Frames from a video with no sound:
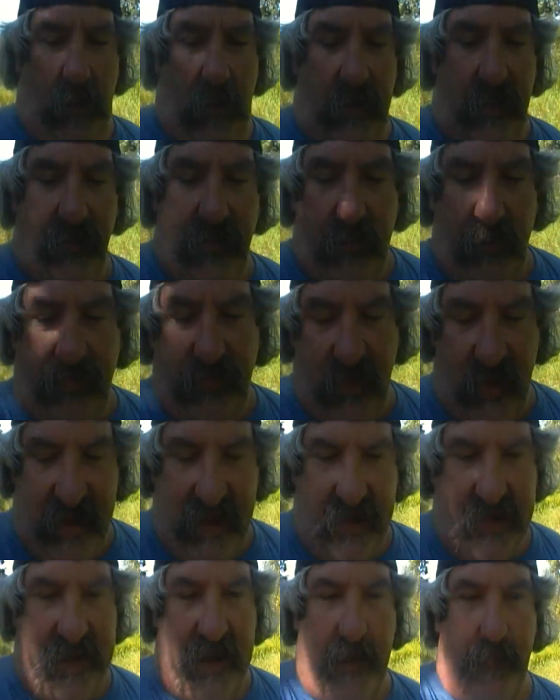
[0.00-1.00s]
what is your
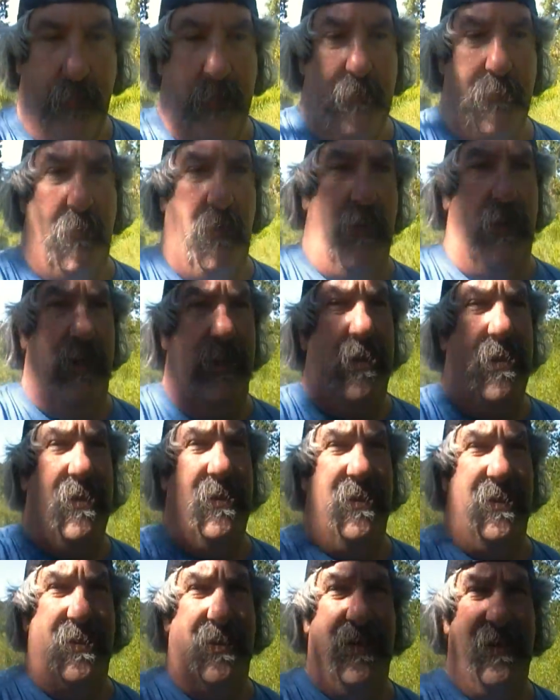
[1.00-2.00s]
take, everyone,
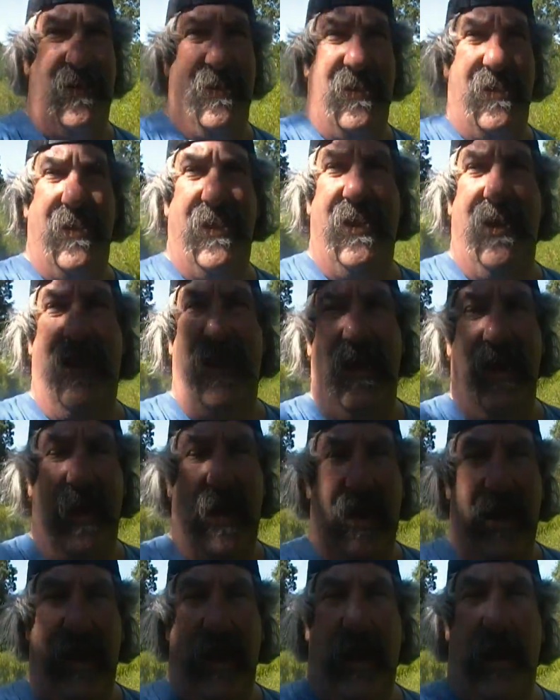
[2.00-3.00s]

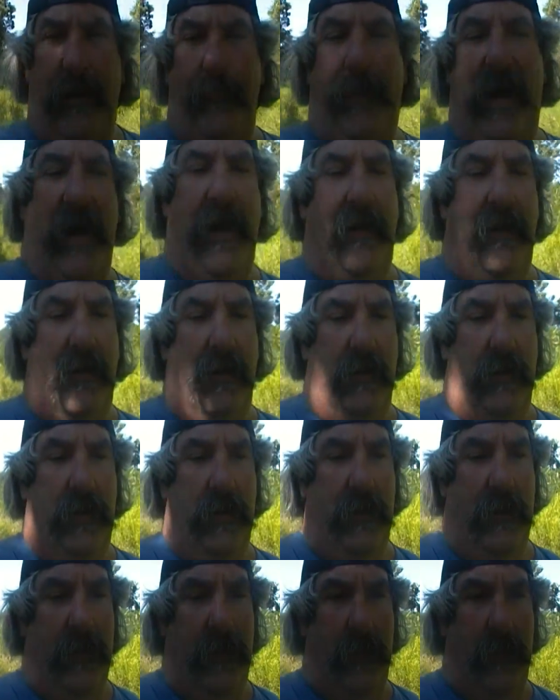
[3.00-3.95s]
about